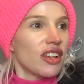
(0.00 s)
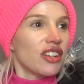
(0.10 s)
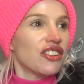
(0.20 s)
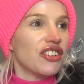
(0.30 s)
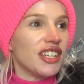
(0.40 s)

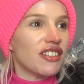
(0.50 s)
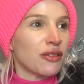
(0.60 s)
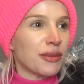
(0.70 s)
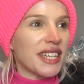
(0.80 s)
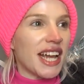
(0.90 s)
she's
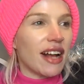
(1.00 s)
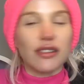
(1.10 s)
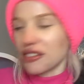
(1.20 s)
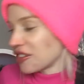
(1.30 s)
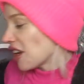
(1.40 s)
something
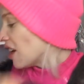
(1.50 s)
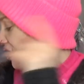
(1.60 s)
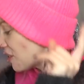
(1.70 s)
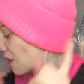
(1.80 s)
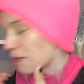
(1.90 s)
else.
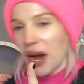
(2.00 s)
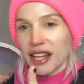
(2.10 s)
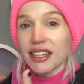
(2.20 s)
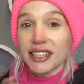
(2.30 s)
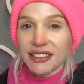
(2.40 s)
So the
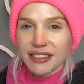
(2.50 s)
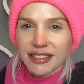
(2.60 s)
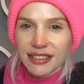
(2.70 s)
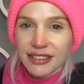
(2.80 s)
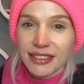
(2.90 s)

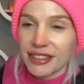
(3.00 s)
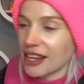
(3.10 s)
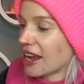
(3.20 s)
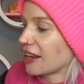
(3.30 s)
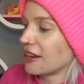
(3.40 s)
palette
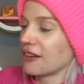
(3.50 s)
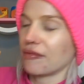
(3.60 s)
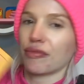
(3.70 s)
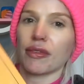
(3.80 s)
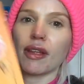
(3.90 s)
today,
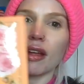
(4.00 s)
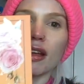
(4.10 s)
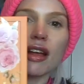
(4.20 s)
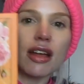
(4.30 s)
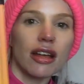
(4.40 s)

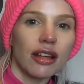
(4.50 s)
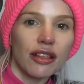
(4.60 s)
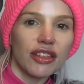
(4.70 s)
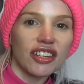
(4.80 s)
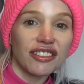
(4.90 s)

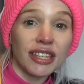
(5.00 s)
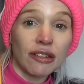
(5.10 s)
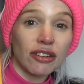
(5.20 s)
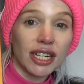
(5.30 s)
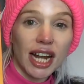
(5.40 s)
the
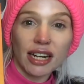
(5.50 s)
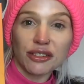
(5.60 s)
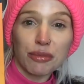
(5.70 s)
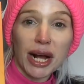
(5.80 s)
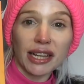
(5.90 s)
Secret
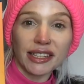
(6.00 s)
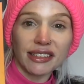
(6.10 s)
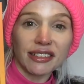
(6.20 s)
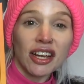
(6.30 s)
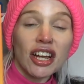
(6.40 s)
Garden
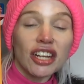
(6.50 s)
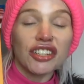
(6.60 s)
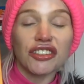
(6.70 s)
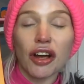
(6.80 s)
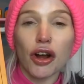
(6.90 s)
palette.
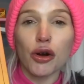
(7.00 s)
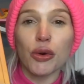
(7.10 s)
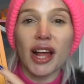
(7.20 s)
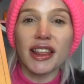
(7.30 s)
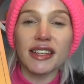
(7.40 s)

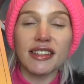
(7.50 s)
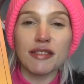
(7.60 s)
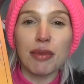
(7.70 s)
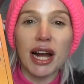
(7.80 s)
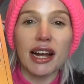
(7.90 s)
So this
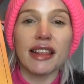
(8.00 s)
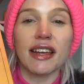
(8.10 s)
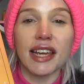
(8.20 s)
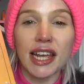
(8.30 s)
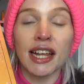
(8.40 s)
is by
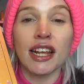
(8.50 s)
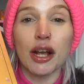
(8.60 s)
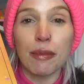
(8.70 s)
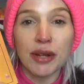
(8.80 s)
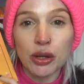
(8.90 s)
the
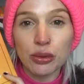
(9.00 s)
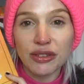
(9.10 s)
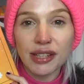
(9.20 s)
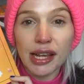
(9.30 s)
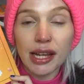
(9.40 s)
Qing
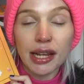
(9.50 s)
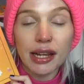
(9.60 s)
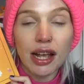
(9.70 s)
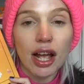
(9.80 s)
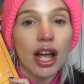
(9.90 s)

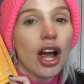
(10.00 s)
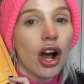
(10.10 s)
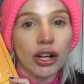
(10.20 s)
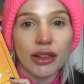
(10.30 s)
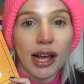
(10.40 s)
Beauty
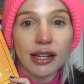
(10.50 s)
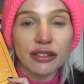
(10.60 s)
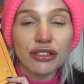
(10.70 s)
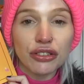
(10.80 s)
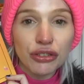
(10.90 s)

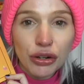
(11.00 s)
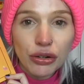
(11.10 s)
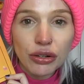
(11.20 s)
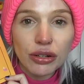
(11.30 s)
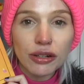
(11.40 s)
online
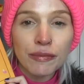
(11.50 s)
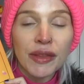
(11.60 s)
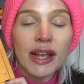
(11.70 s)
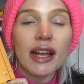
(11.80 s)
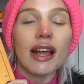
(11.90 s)
store,
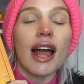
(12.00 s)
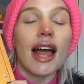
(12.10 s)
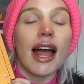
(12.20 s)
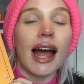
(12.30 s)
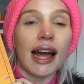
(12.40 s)

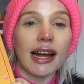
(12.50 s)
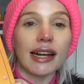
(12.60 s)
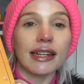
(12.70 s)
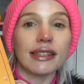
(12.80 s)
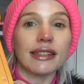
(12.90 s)

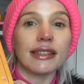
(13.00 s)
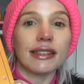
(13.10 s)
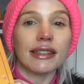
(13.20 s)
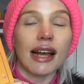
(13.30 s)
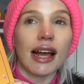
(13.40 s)

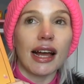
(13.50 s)
and